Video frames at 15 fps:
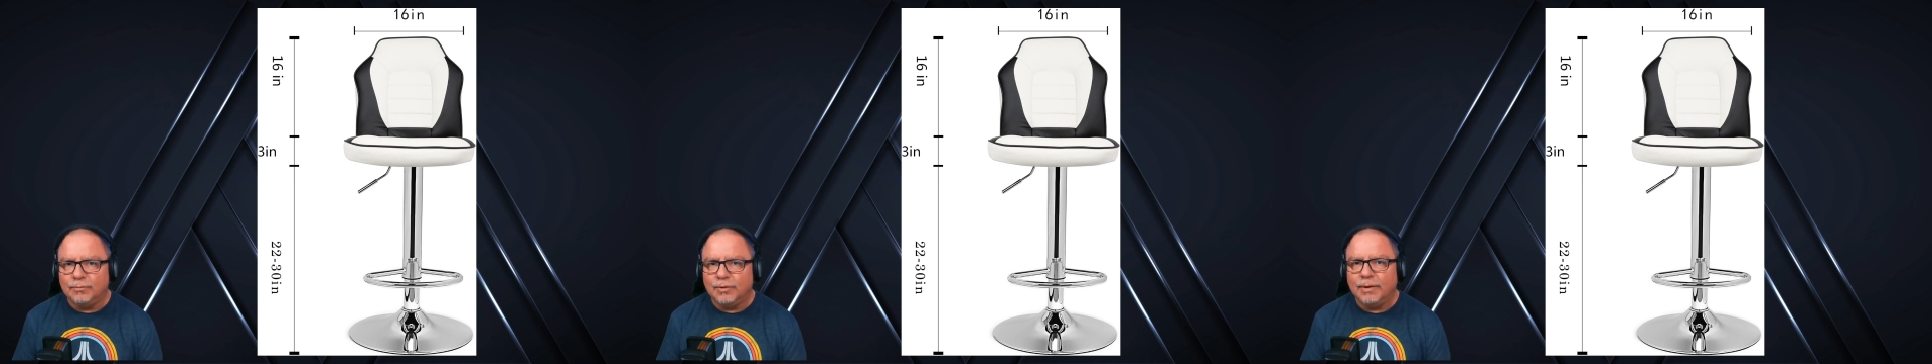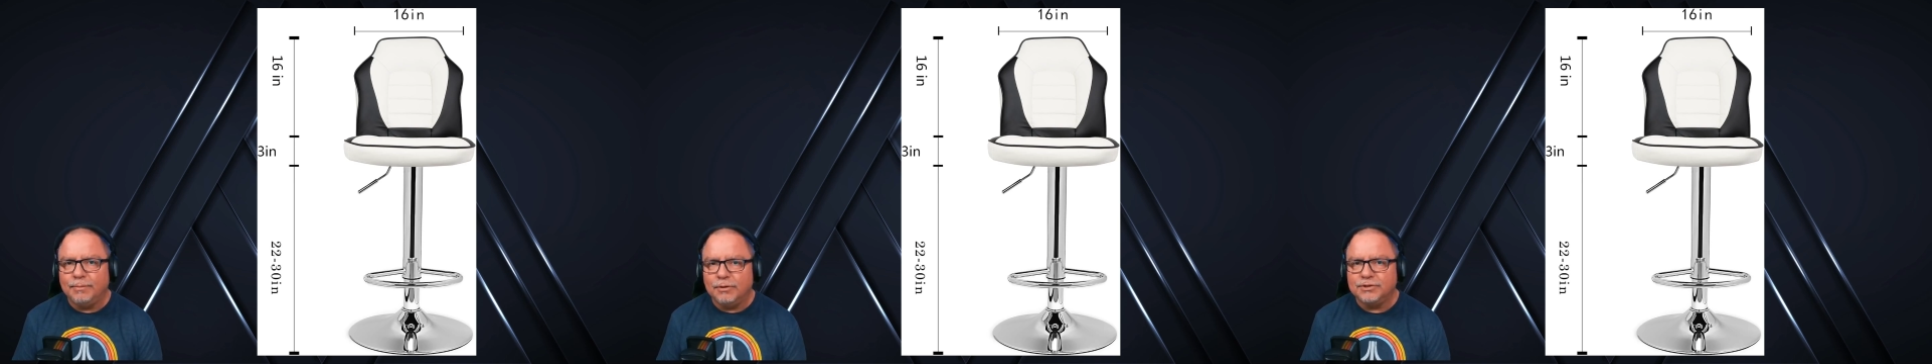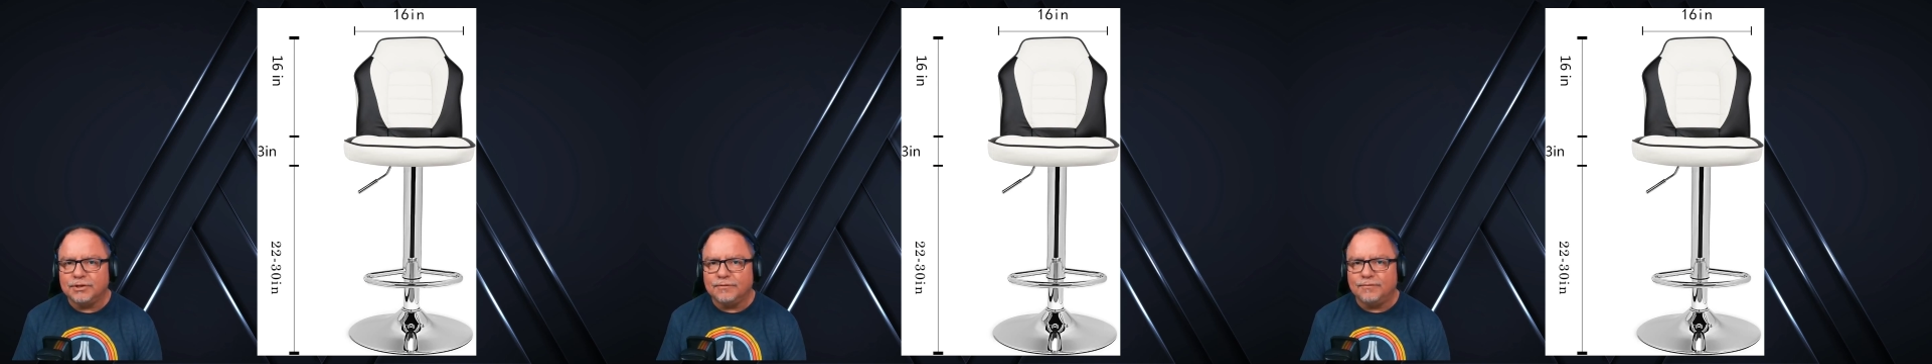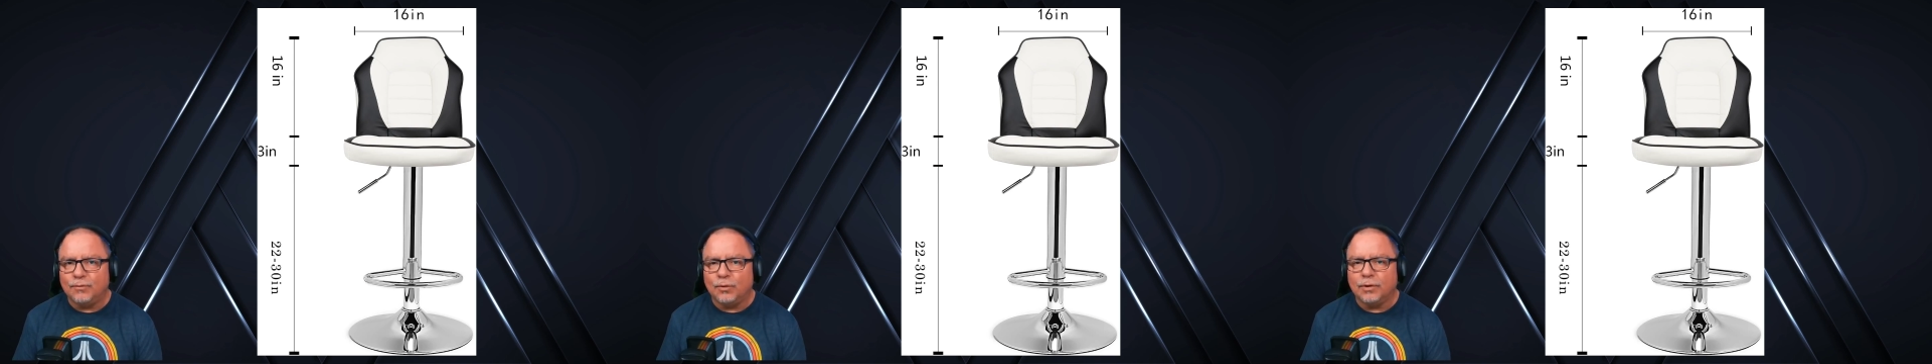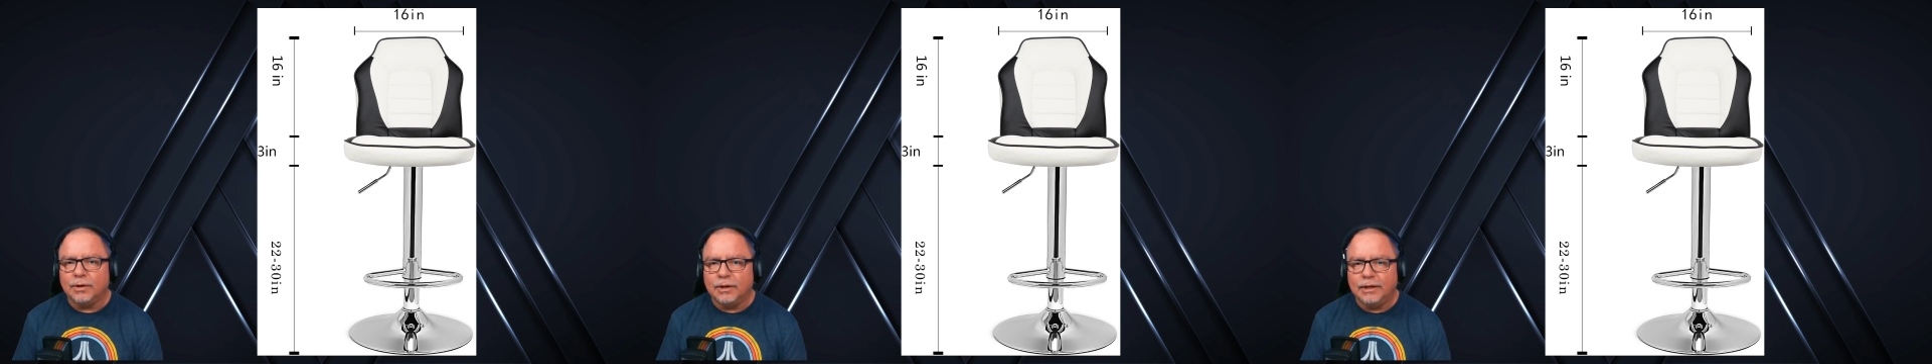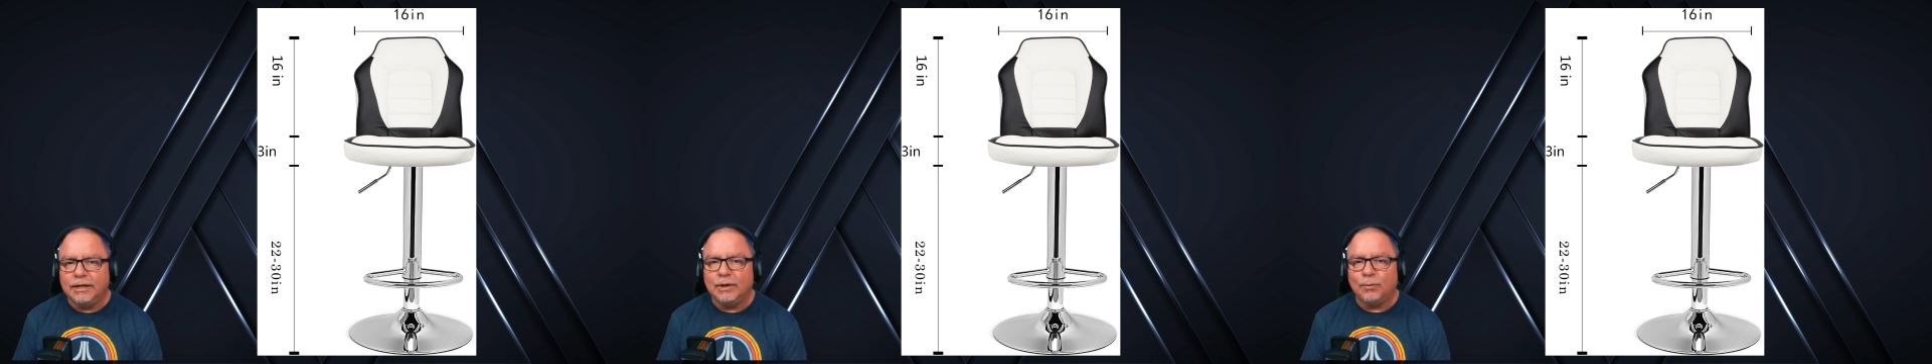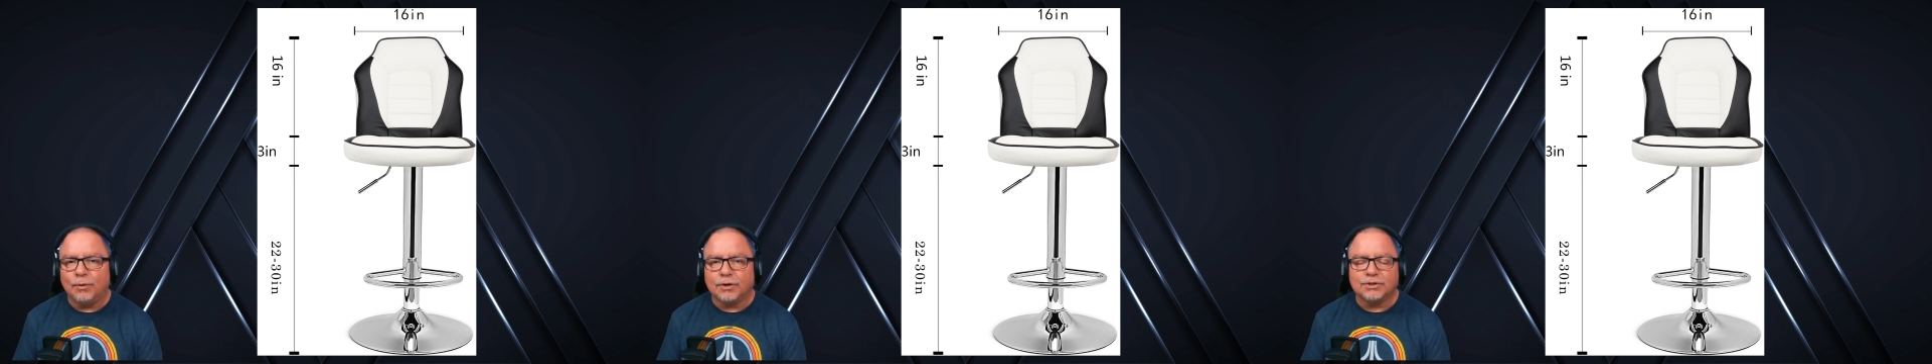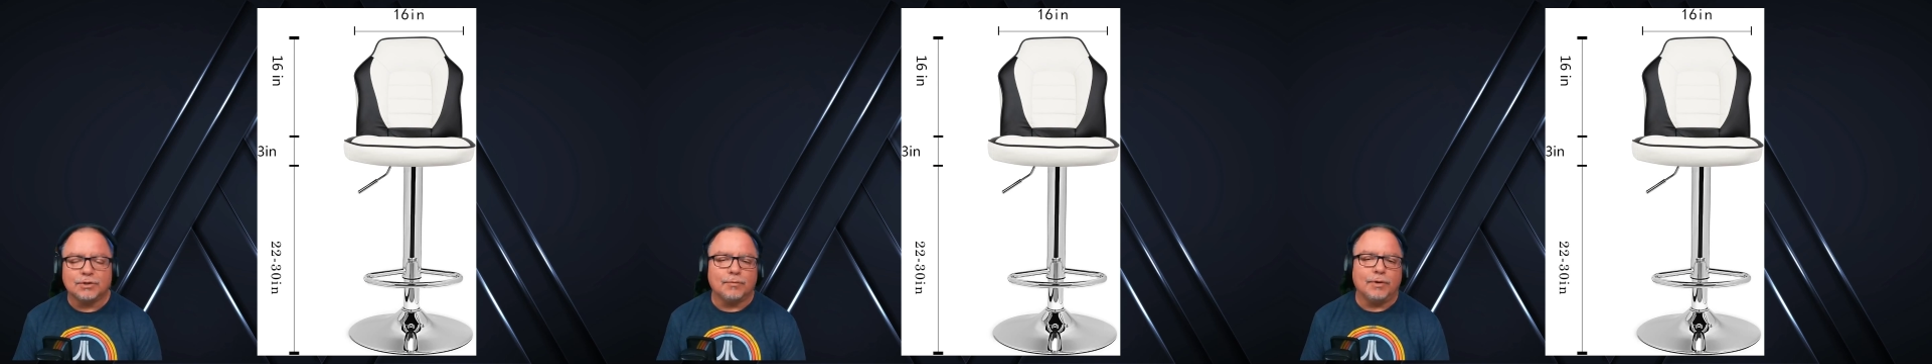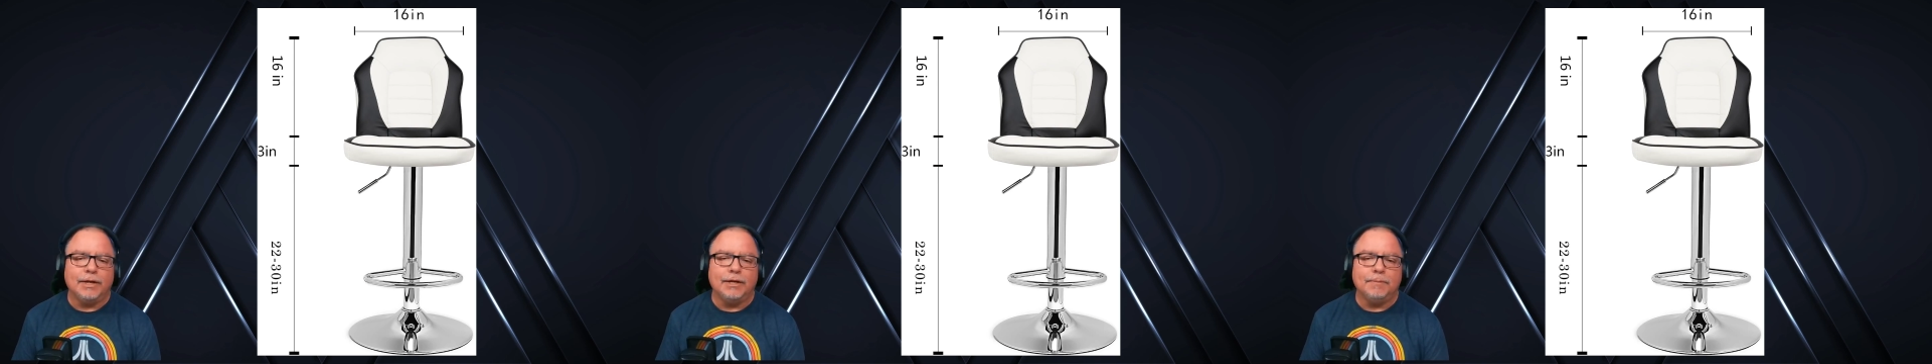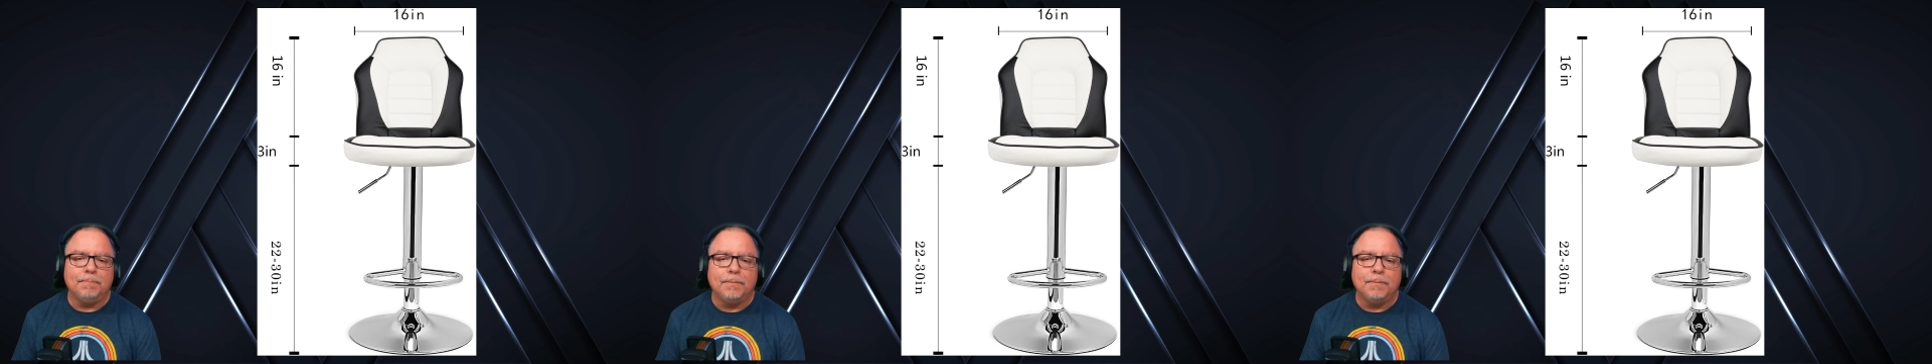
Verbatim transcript: what I'm using it for, it works great.